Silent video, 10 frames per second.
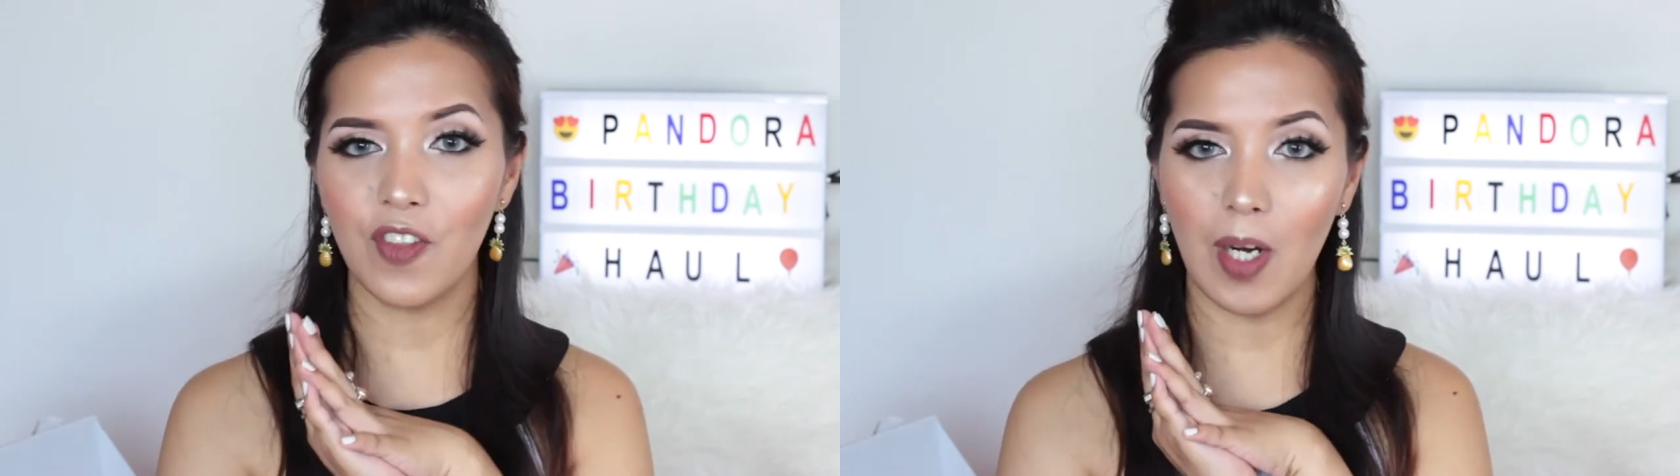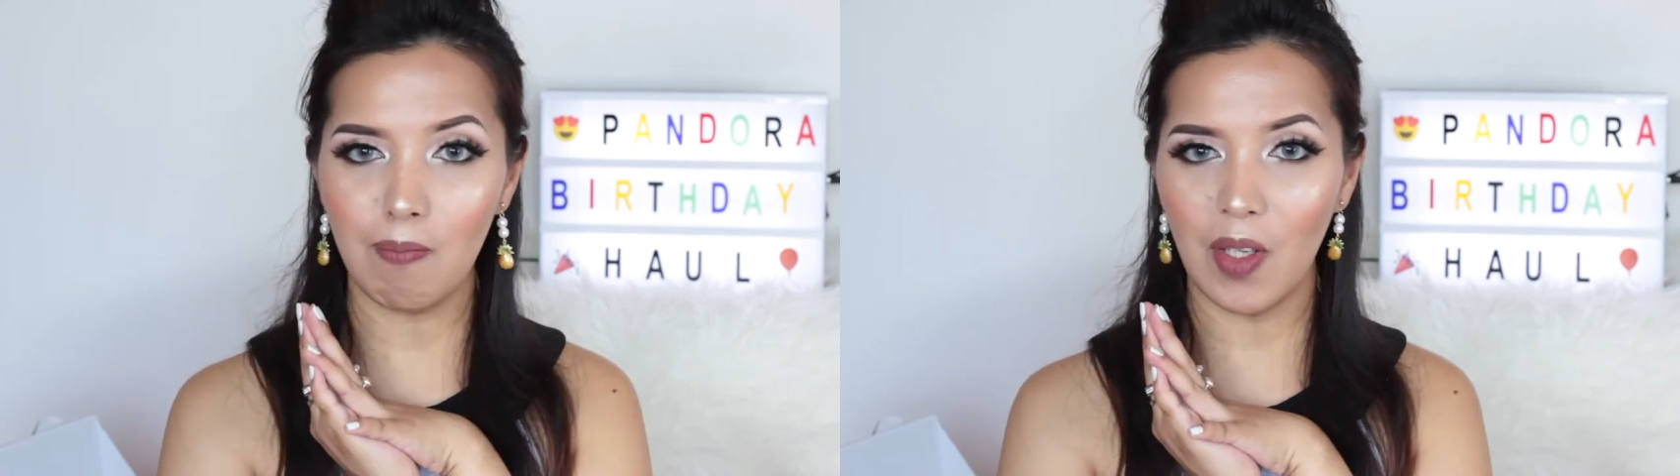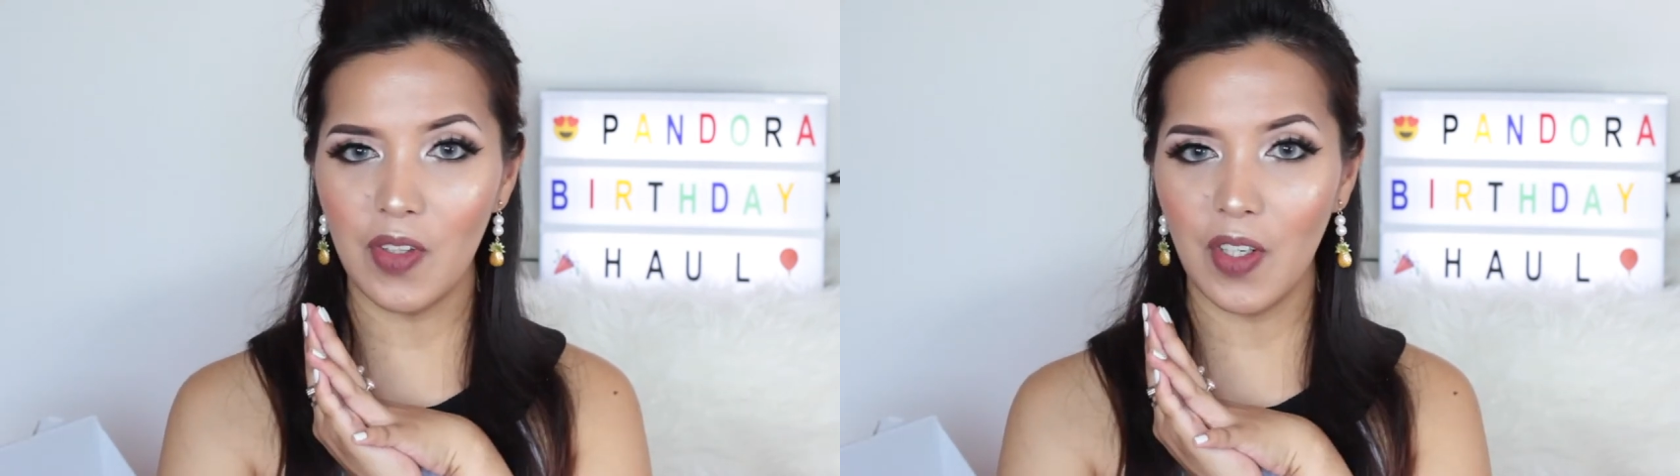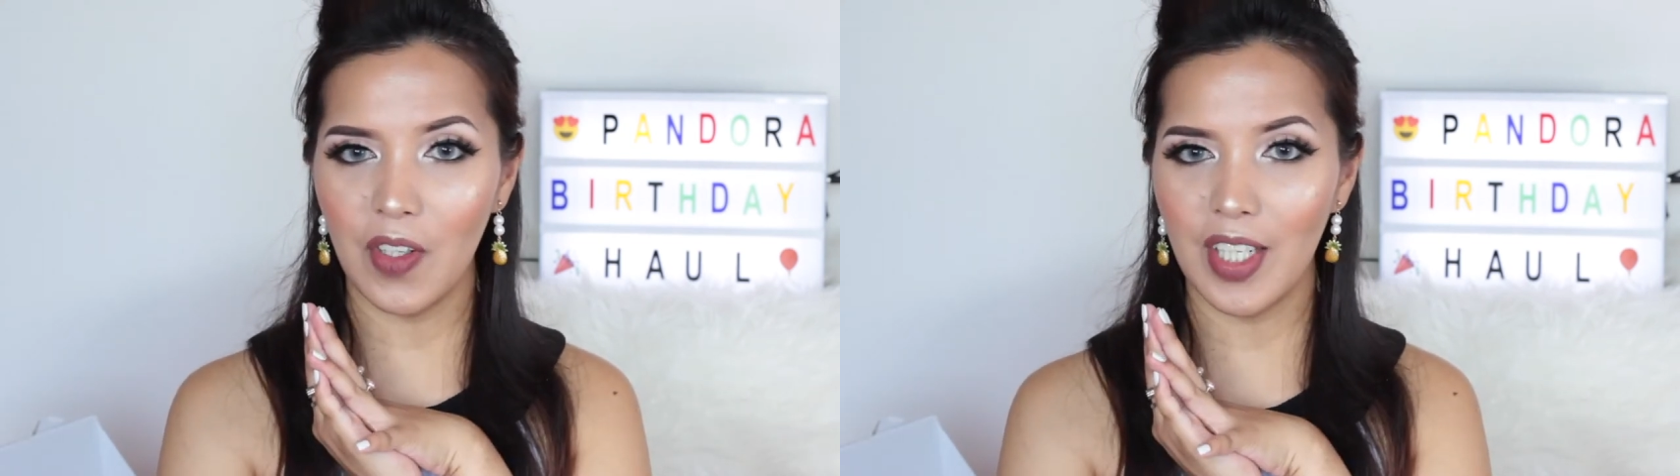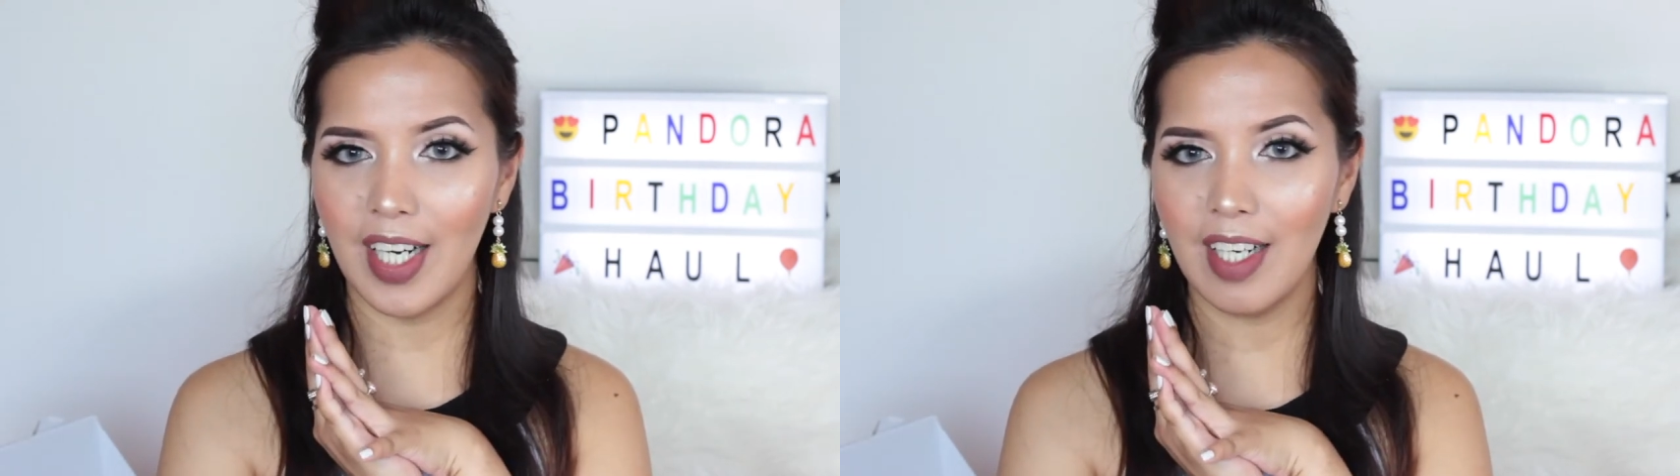from
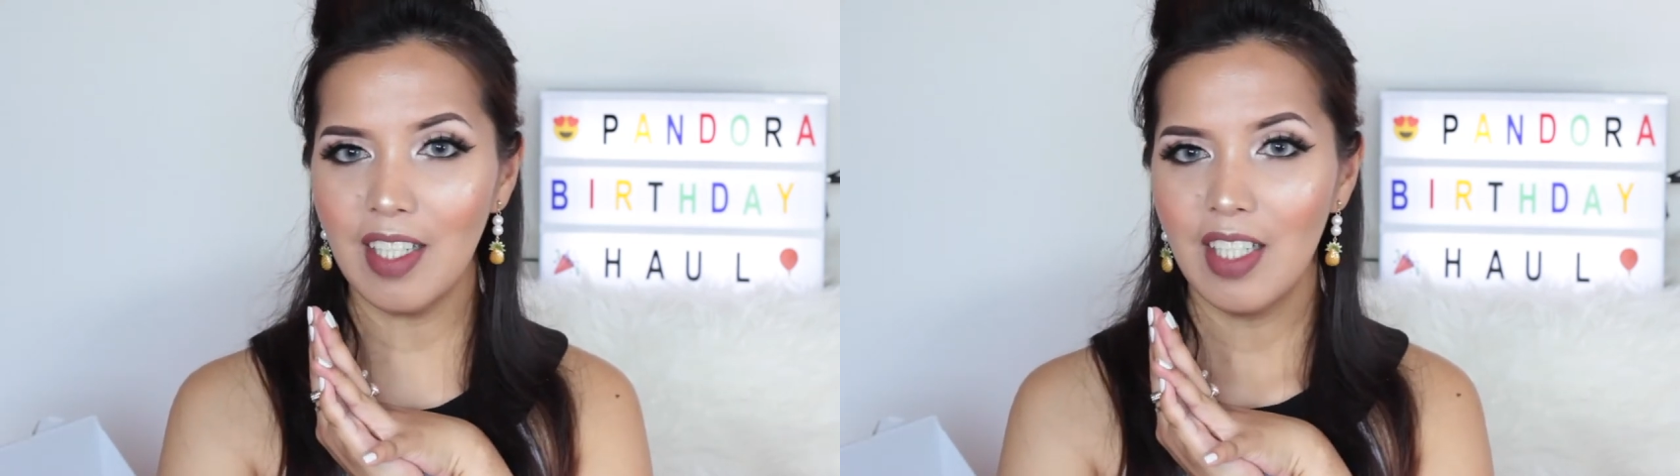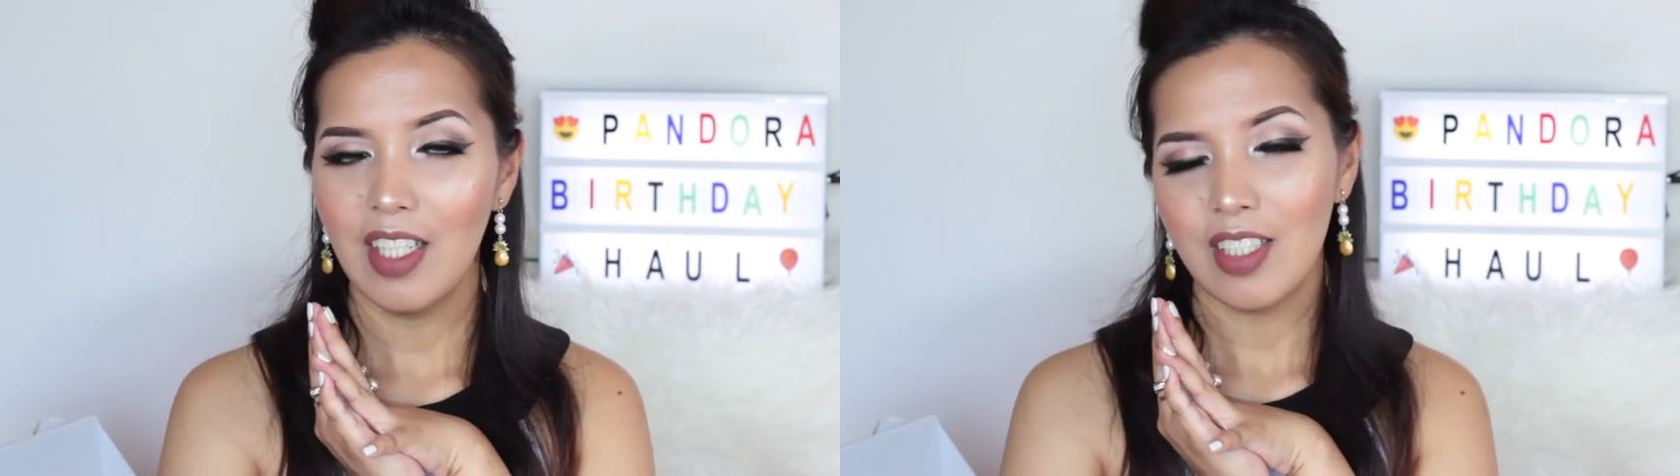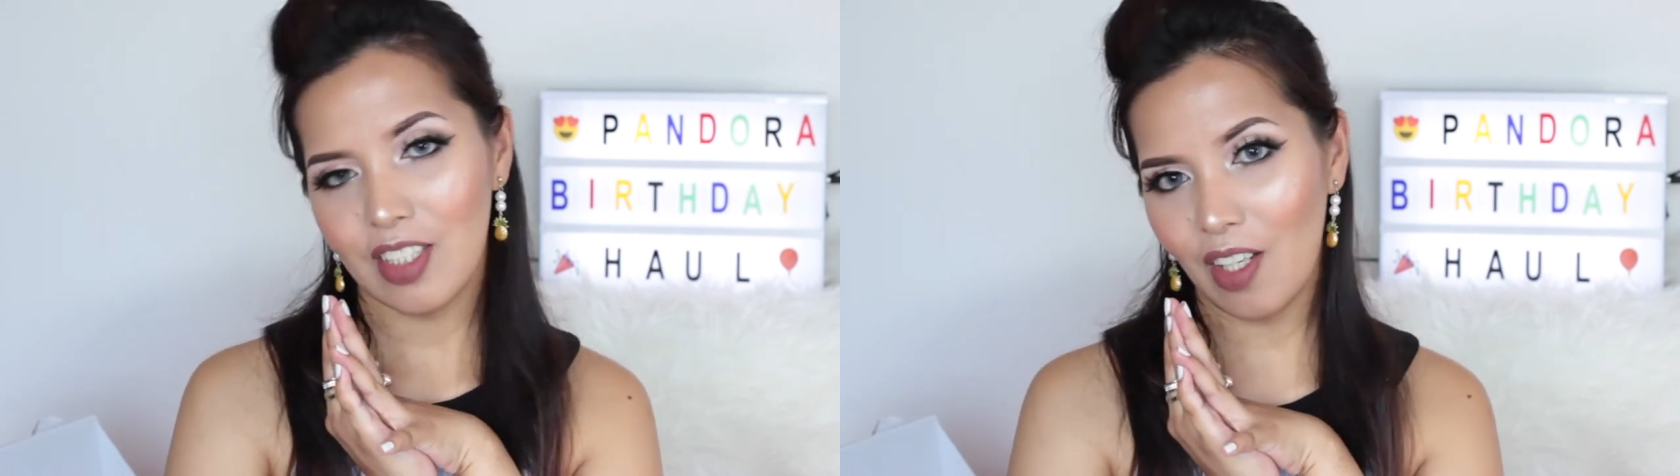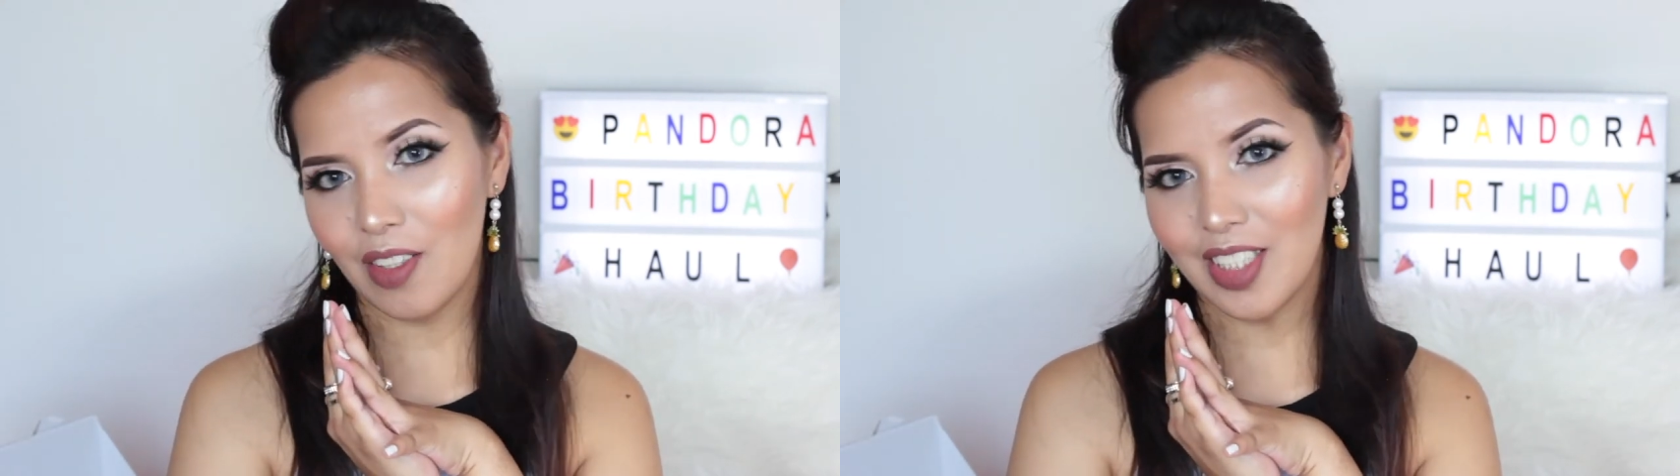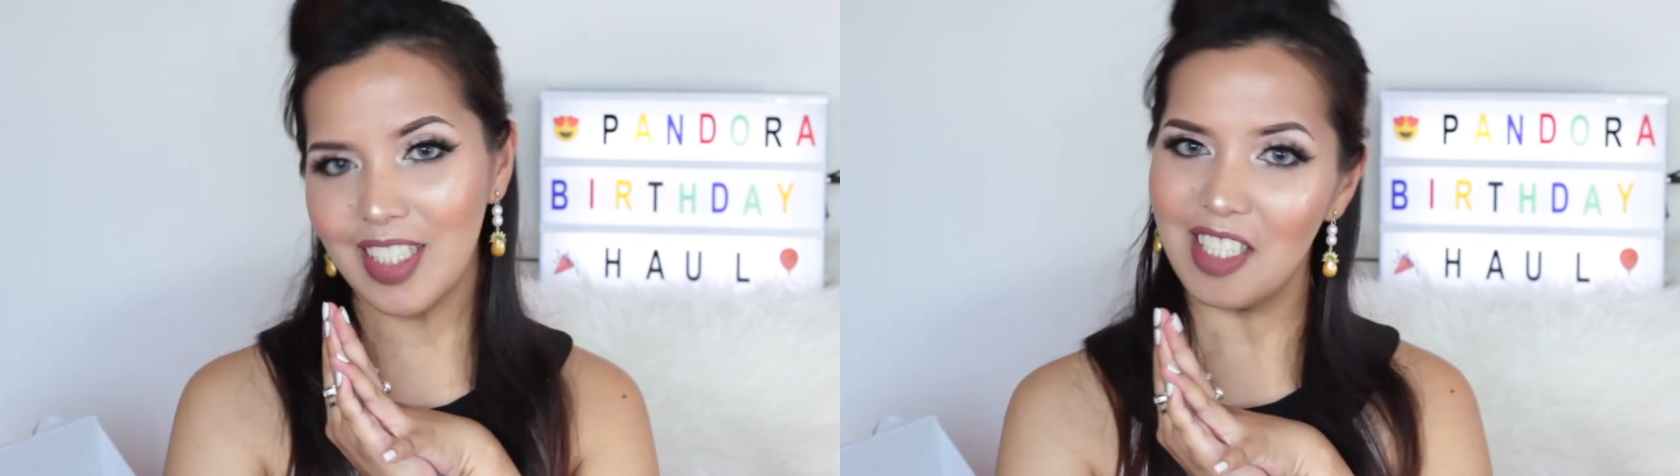Pandora,
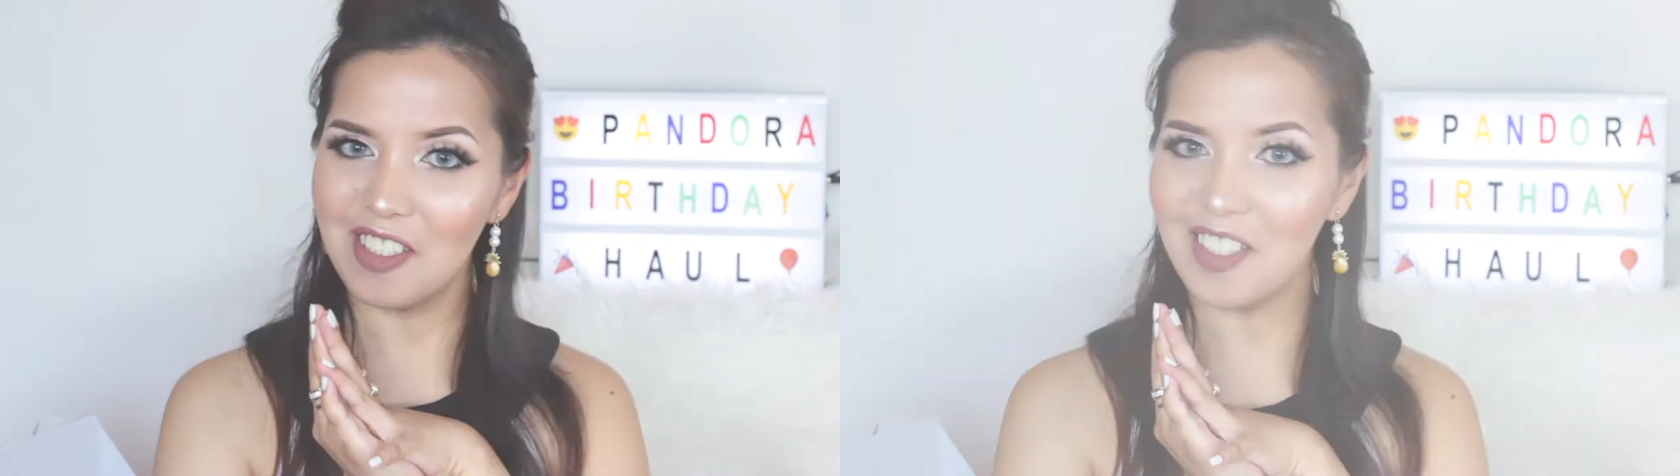so stay